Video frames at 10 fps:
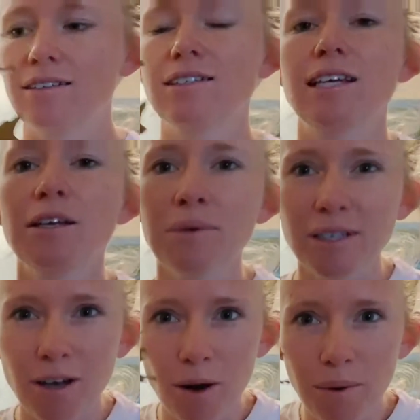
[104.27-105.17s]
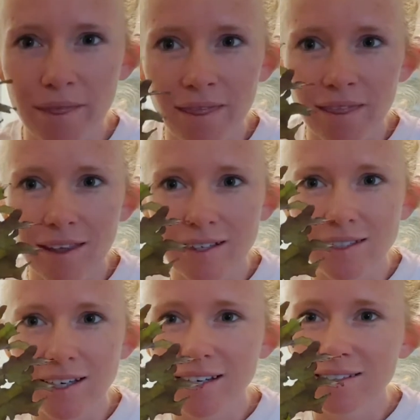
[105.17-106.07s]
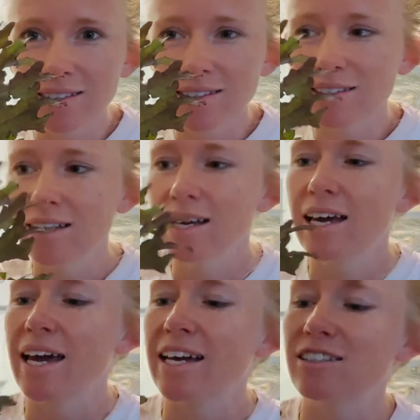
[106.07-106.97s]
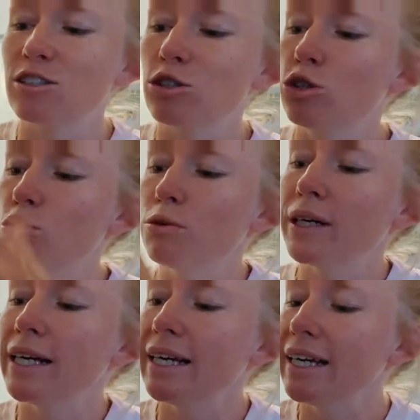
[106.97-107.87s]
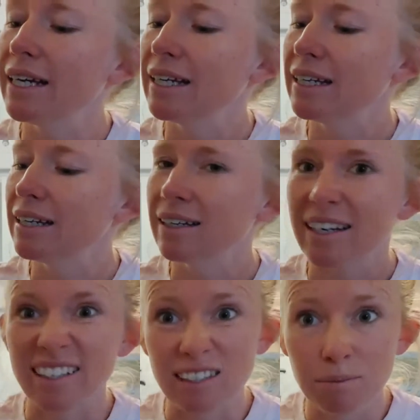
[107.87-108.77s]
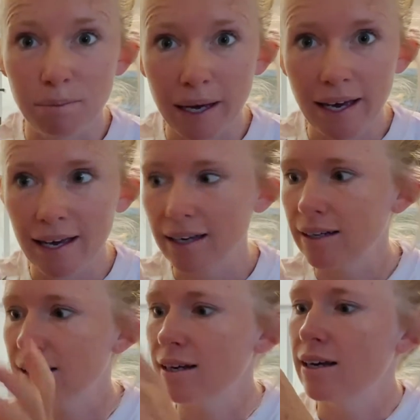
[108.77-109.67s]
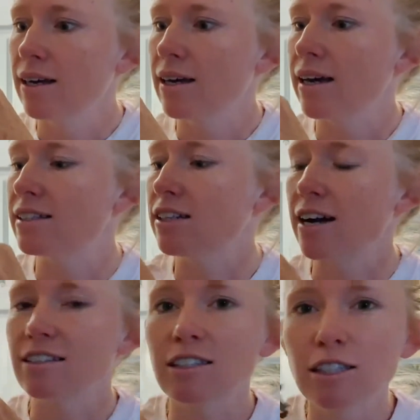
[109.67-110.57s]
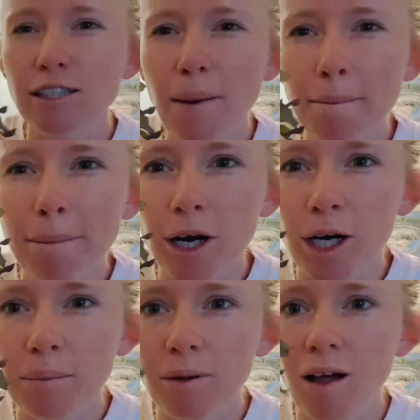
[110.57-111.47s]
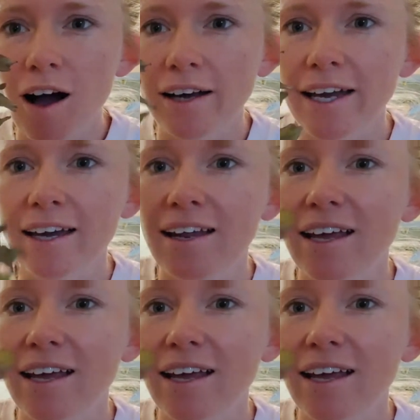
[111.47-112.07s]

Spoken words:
Does anyone know what this is? It's green, it's big, it's got some purple on it.